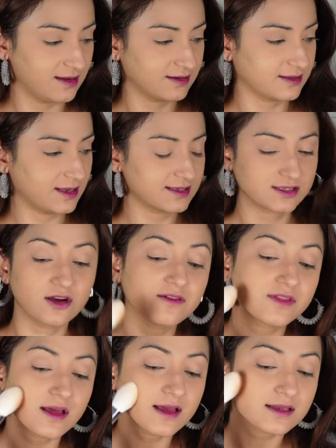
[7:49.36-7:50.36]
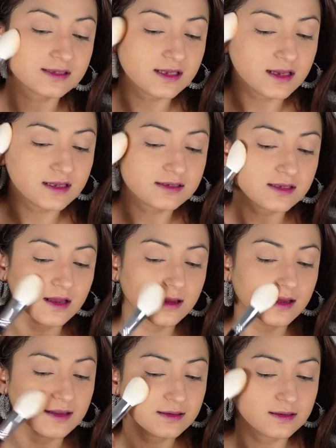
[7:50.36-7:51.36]
dust off the excess,
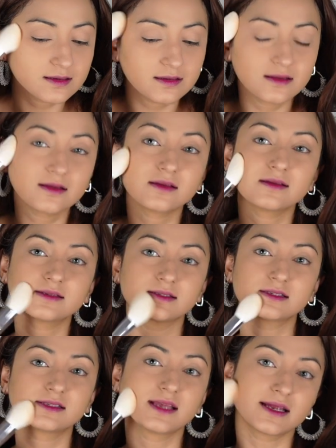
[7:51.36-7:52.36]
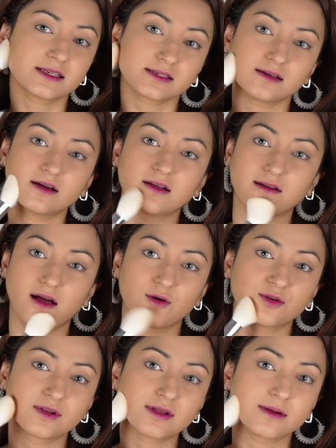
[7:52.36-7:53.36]
and set
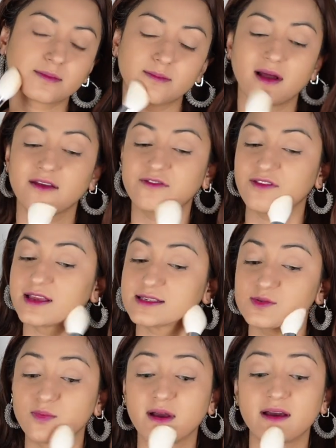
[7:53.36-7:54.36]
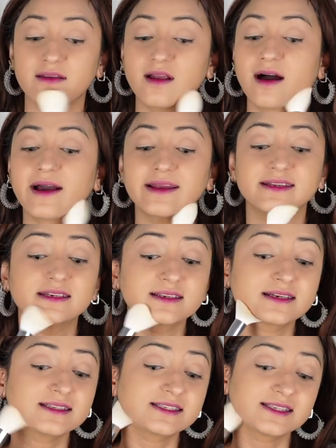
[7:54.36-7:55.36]
around my face where I
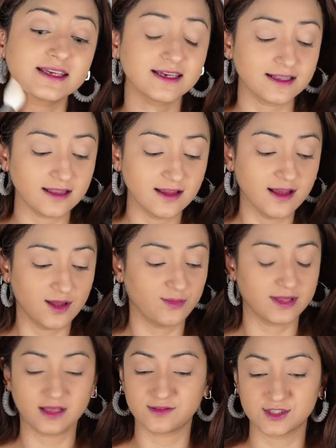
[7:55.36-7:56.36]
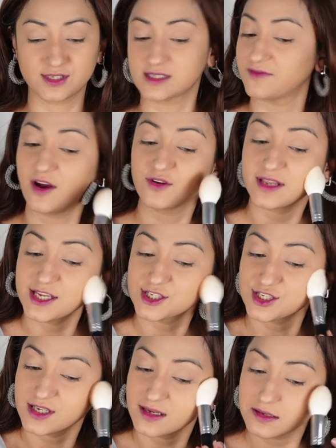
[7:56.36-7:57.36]
didn't conceal, where there was just
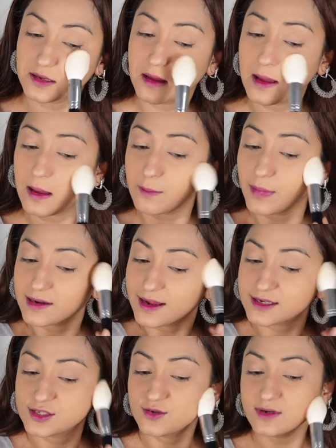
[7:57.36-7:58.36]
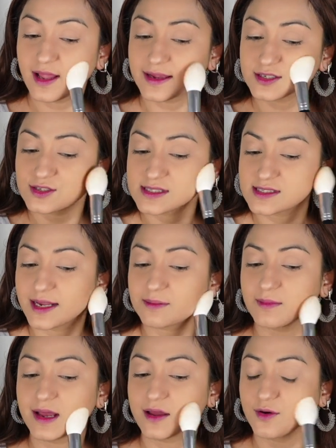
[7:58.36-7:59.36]
foundation. But I do like to
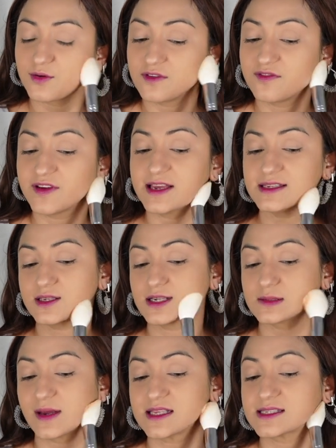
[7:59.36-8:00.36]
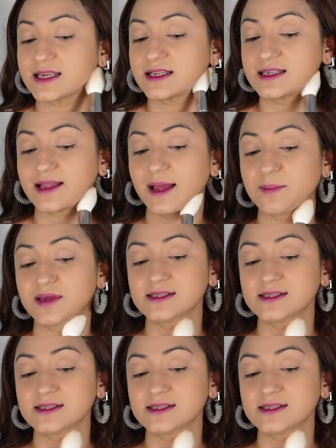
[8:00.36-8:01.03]
set my whole face because my skin type